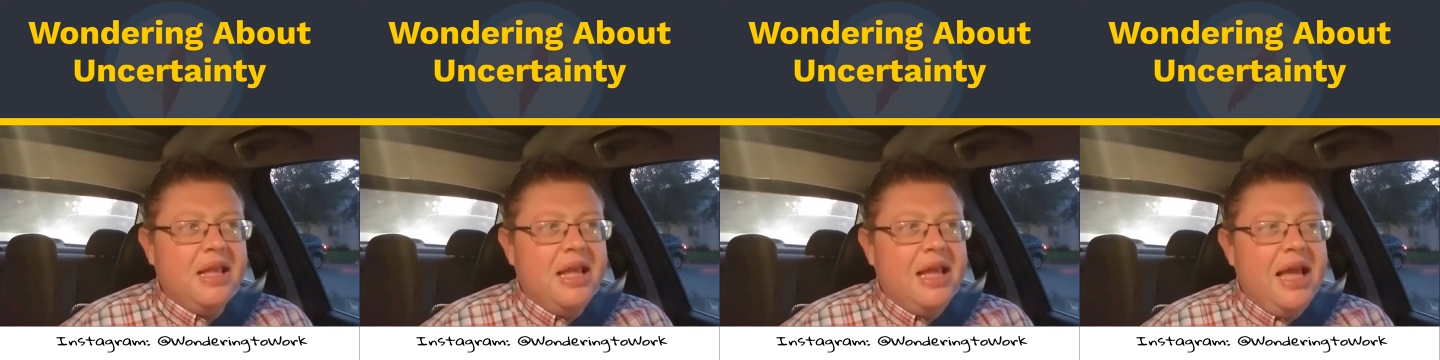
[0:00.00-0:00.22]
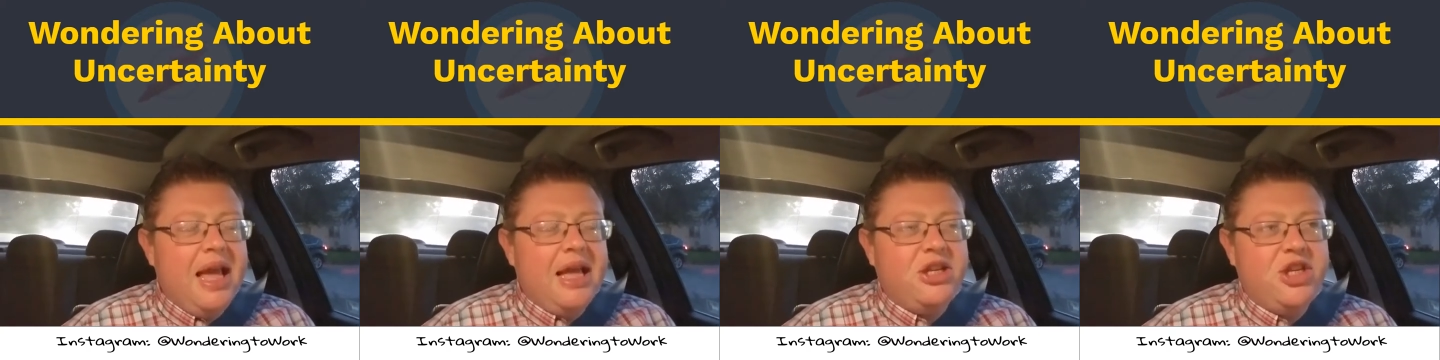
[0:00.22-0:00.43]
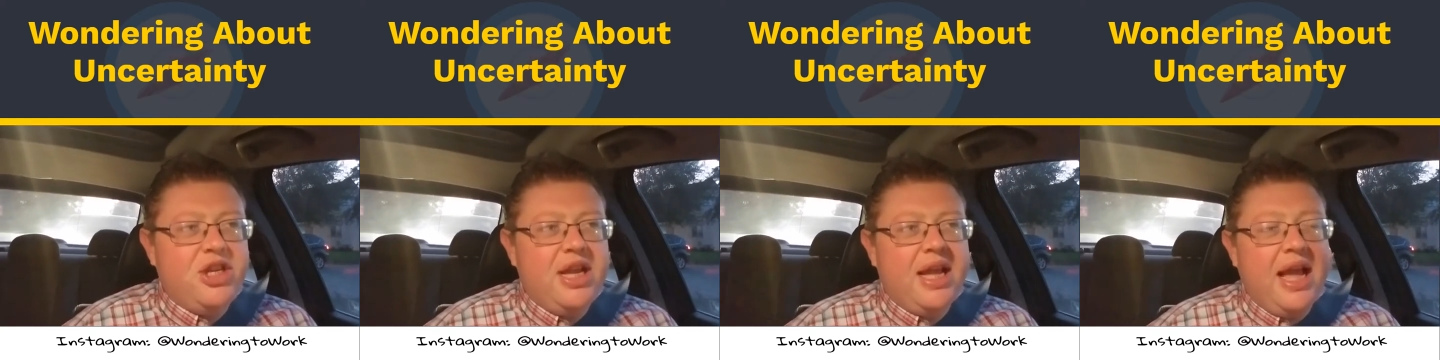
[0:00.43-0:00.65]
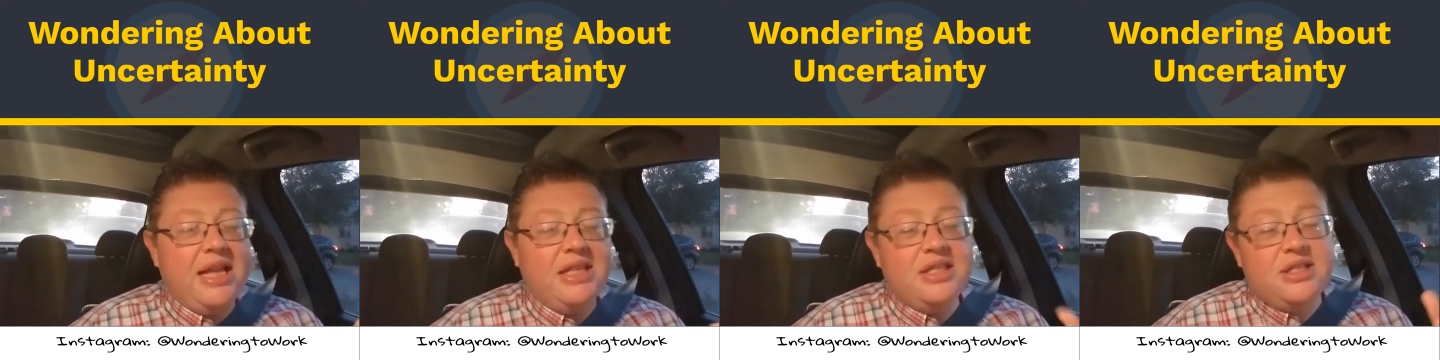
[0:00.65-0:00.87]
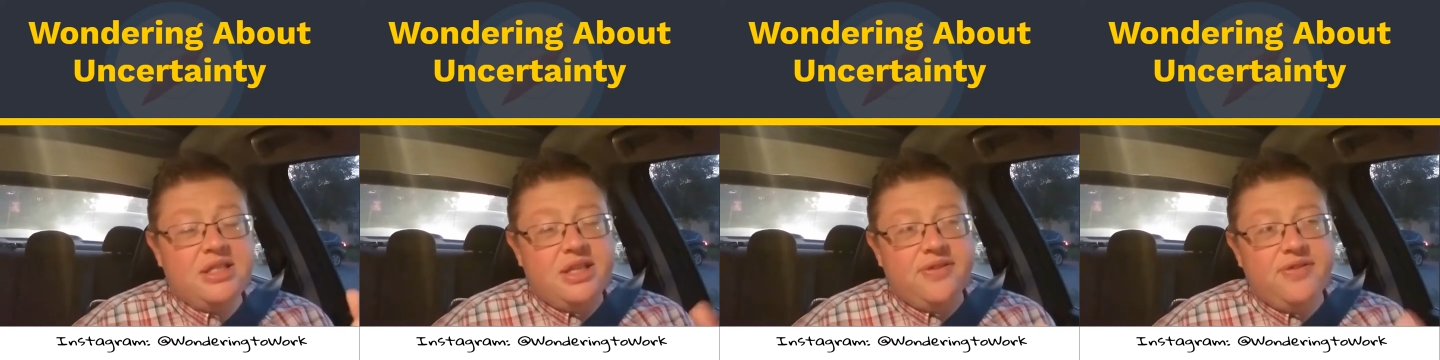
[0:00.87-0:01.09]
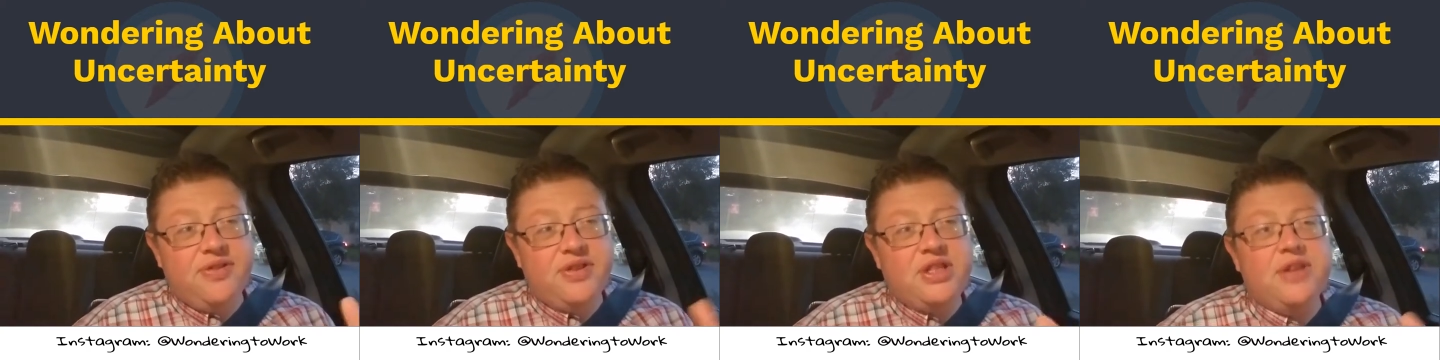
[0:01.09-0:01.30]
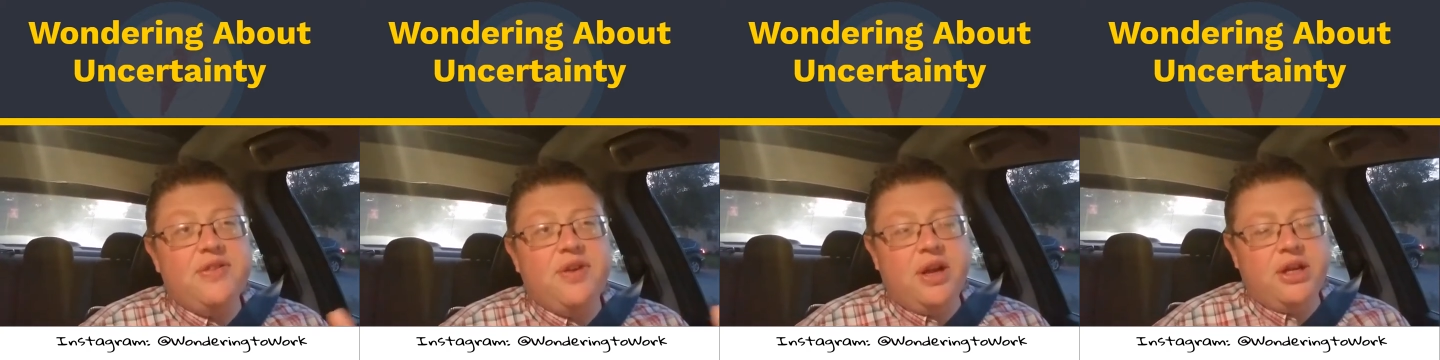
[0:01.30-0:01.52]
And she has
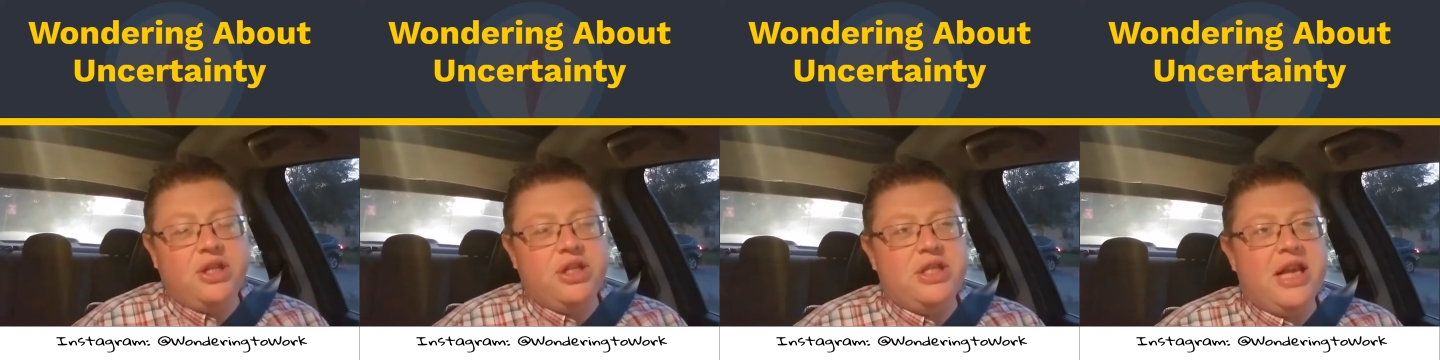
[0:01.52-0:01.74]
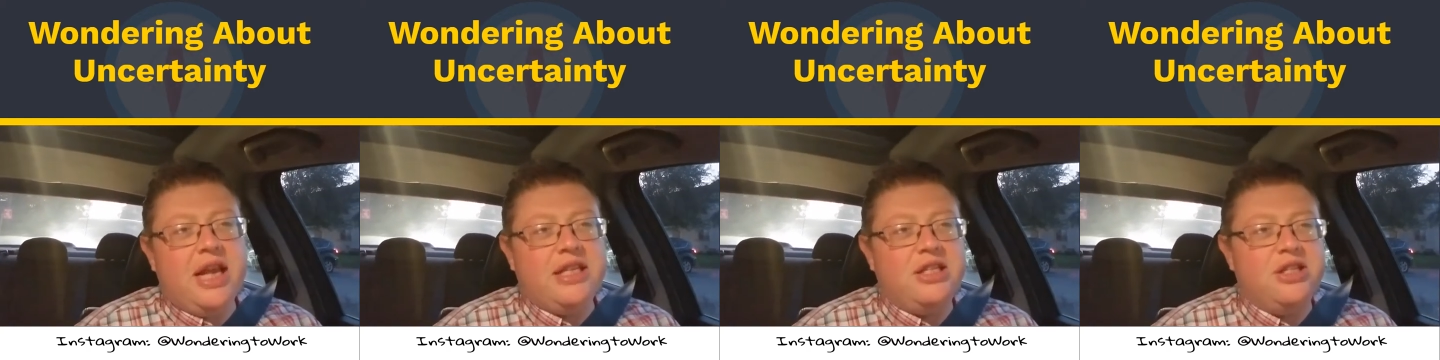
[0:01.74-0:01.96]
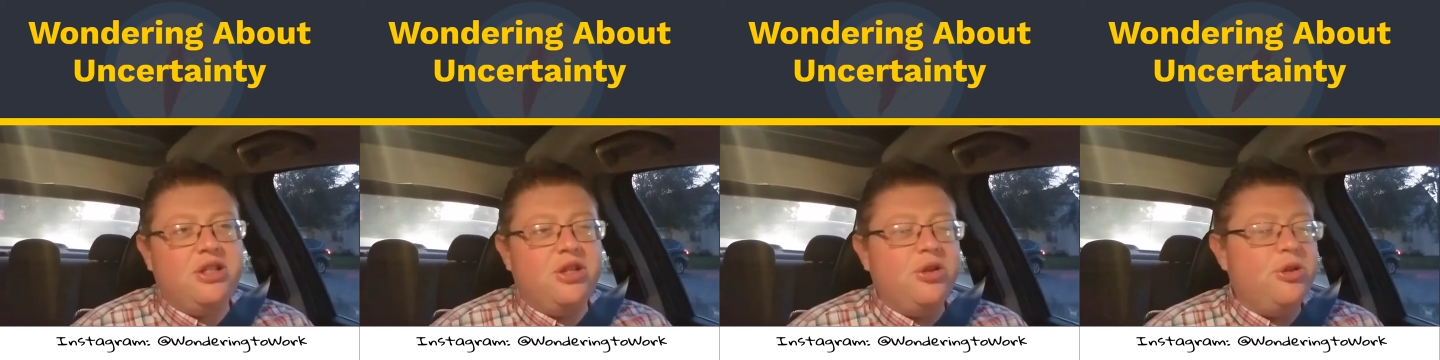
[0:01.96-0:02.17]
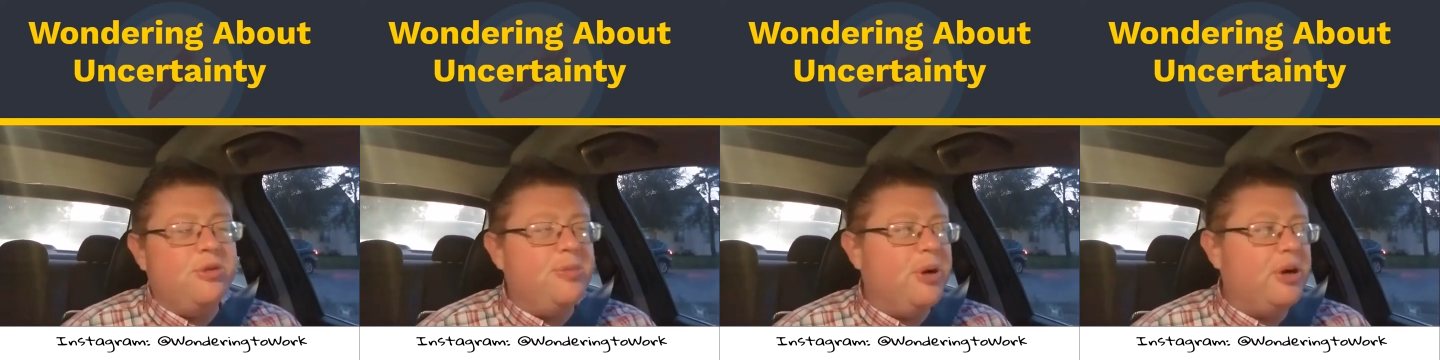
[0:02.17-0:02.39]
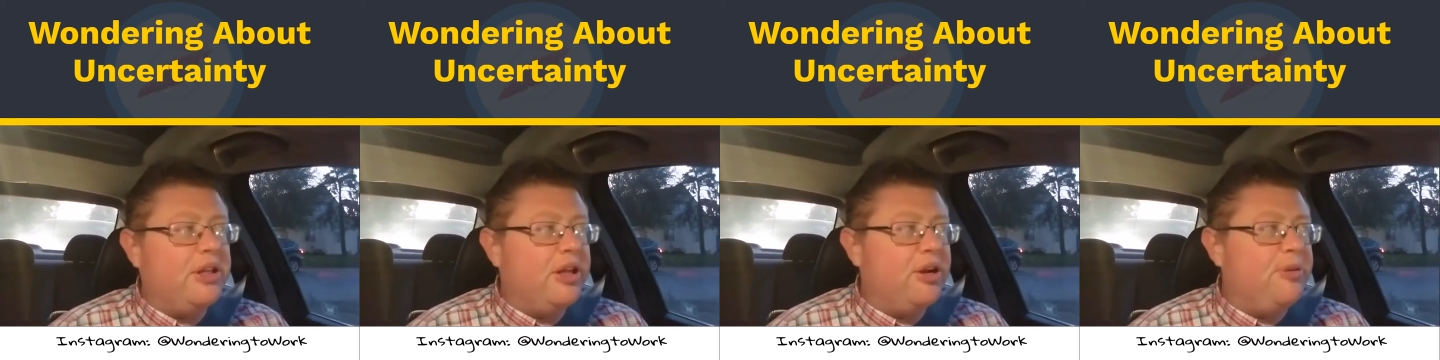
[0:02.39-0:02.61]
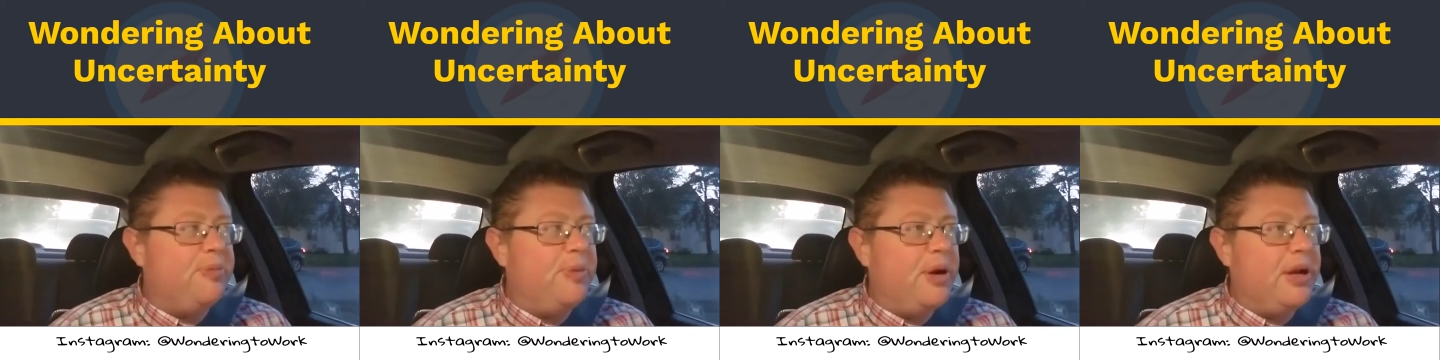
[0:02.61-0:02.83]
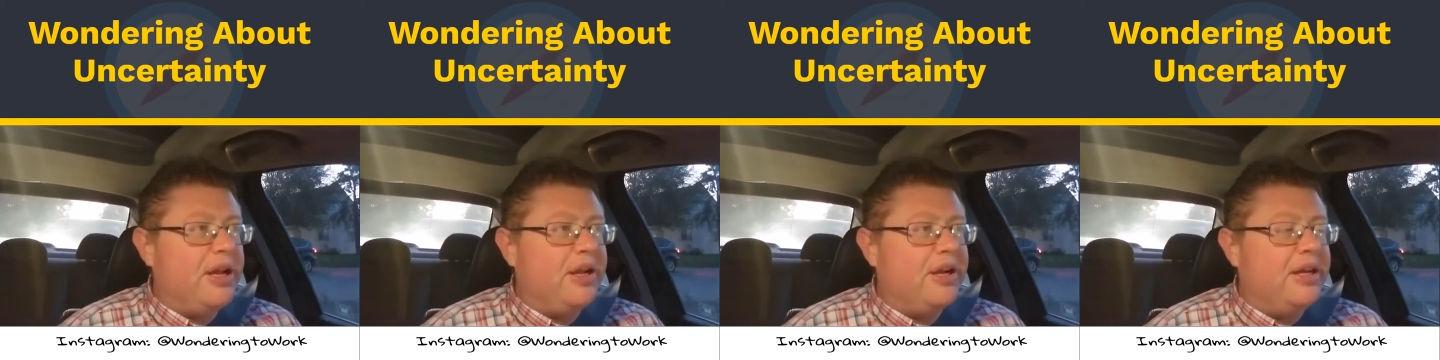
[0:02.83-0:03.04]
several exercises through the book that are
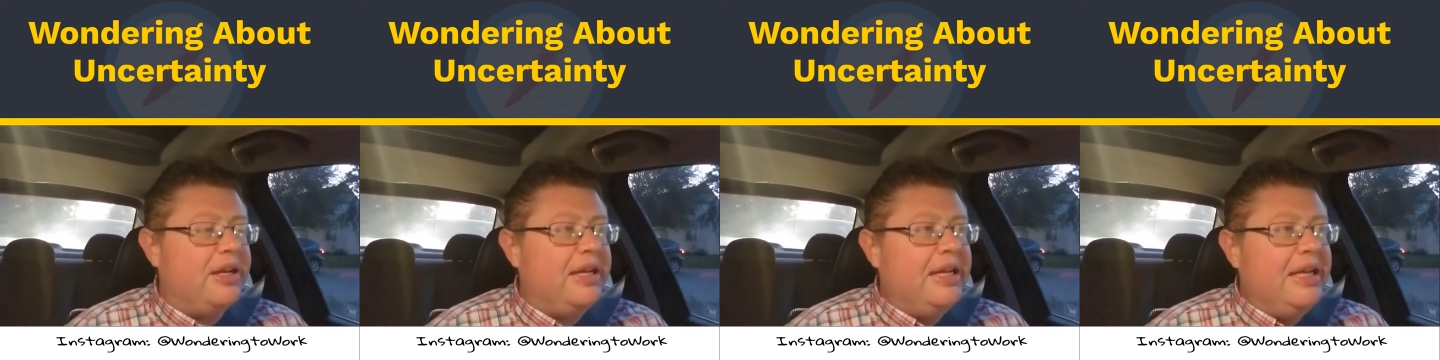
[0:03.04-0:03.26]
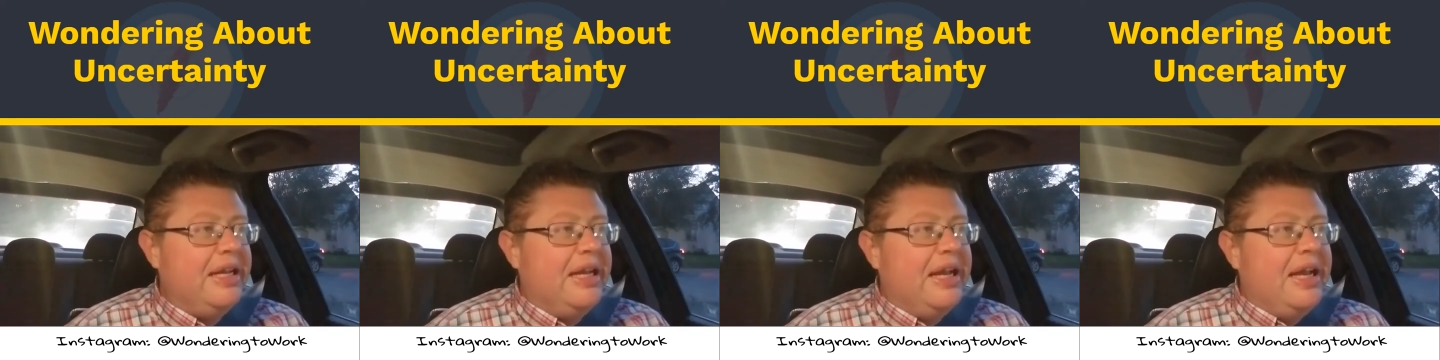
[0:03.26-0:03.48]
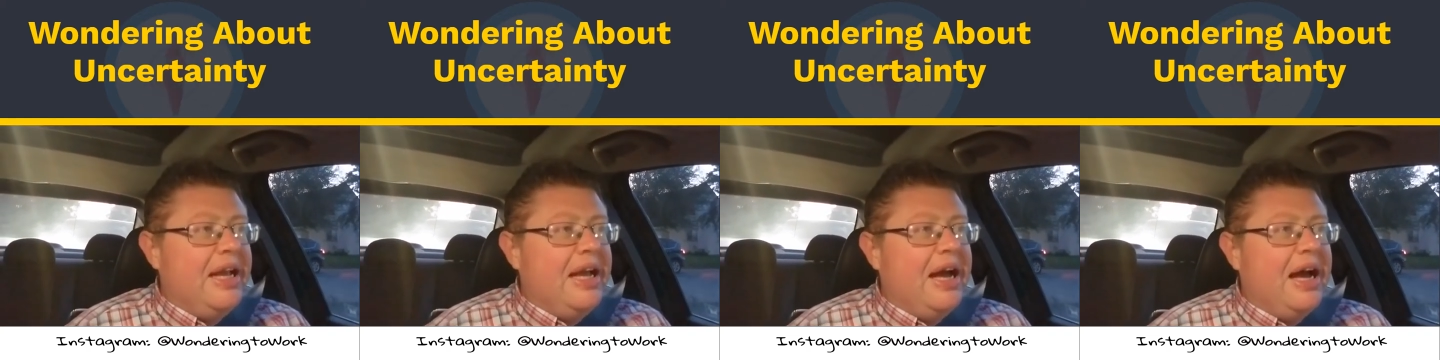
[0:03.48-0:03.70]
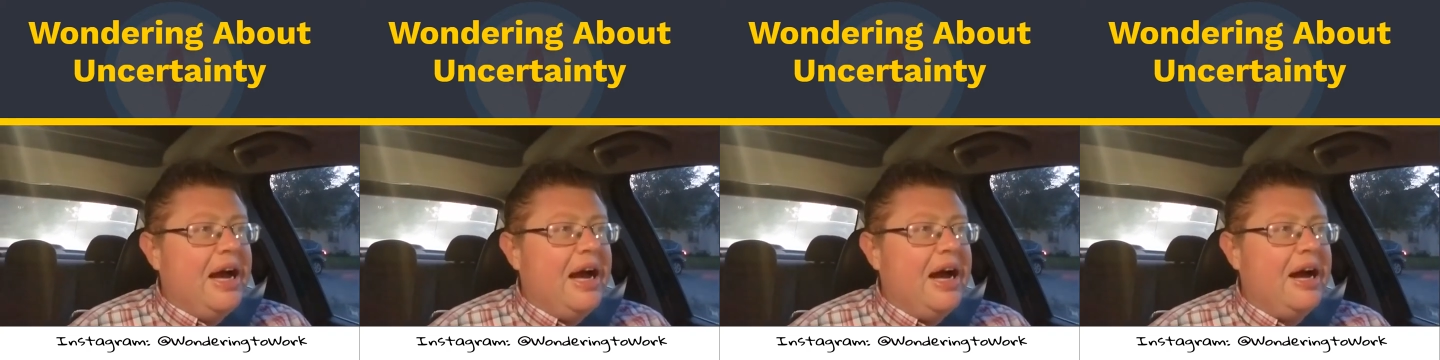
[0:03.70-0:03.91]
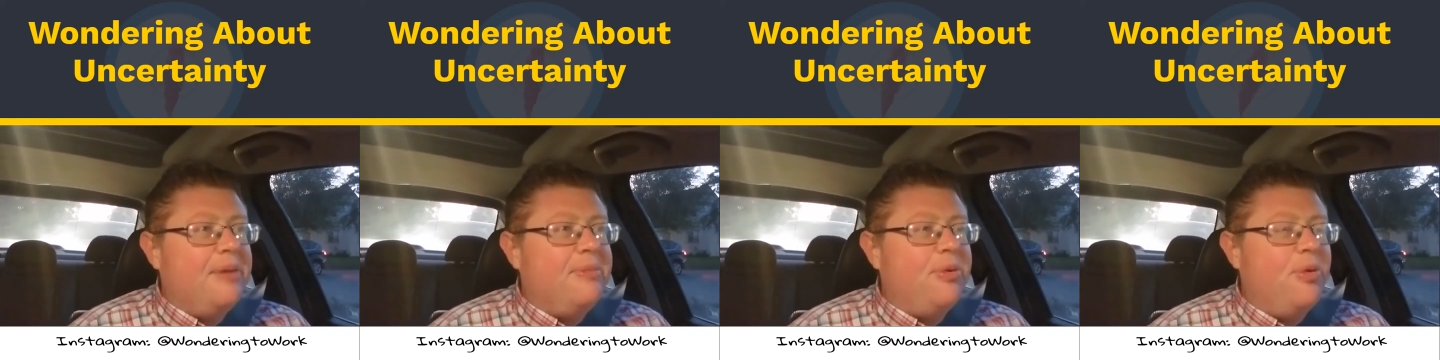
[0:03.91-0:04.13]
pretty good. But